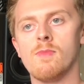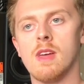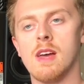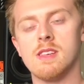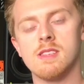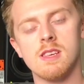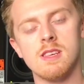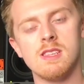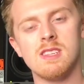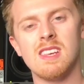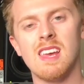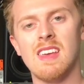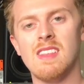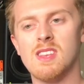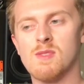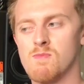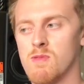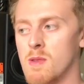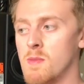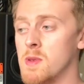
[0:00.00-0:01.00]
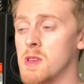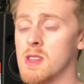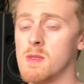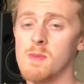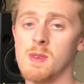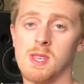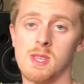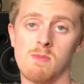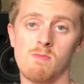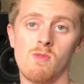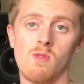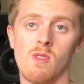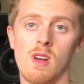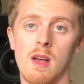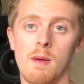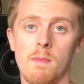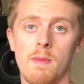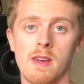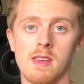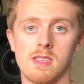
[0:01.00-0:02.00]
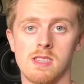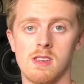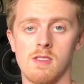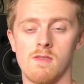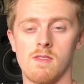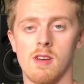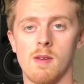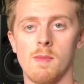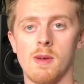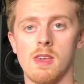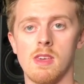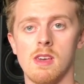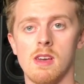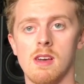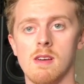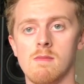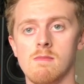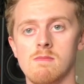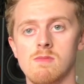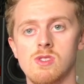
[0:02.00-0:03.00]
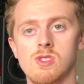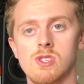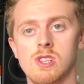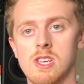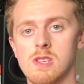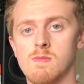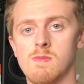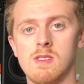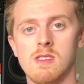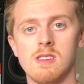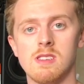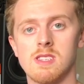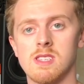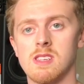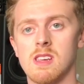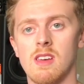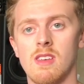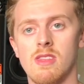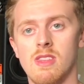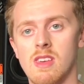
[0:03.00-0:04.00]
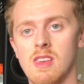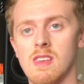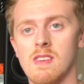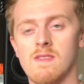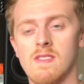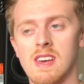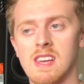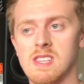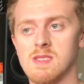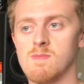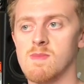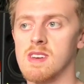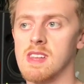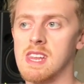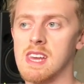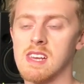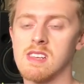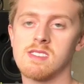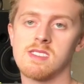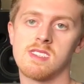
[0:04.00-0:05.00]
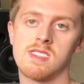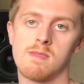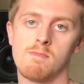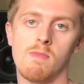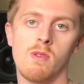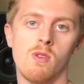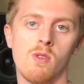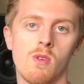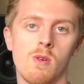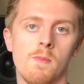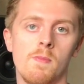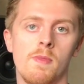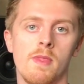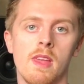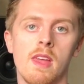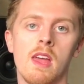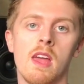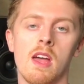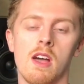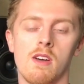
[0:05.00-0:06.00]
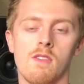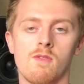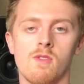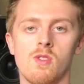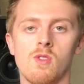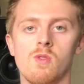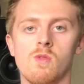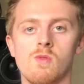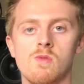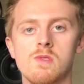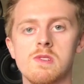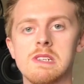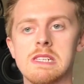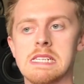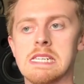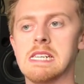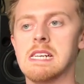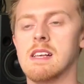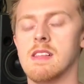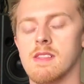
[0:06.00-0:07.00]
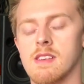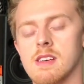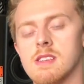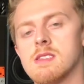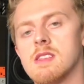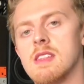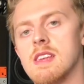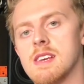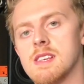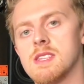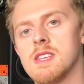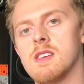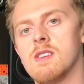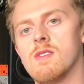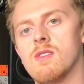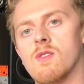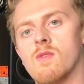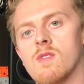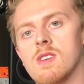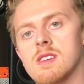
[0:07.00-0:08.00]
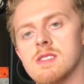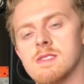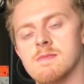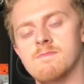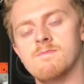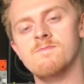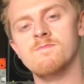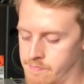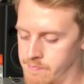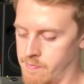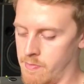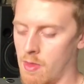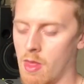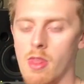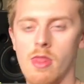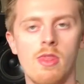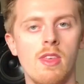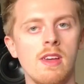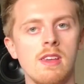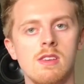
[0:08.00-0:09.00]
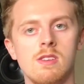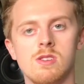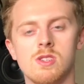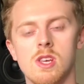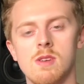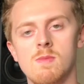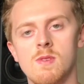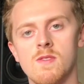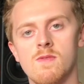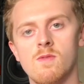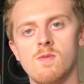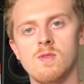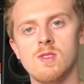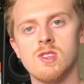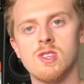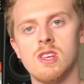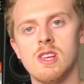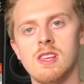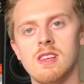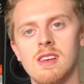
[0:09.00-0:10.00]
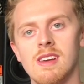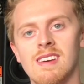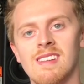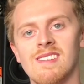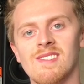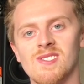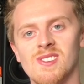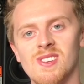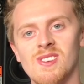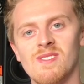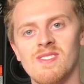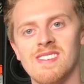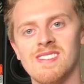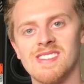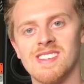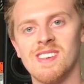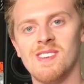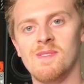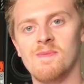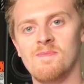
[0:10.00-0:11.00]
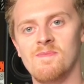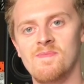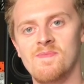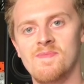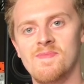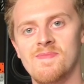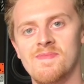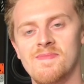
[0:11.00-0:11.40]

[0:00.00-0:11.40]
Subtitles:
As I say, there's probably going to be some more Ampeg stuff coming, just because I think that's my next port of call. That's the next thing on the horizon. Thank you so much for watching, and I'll see you around soon.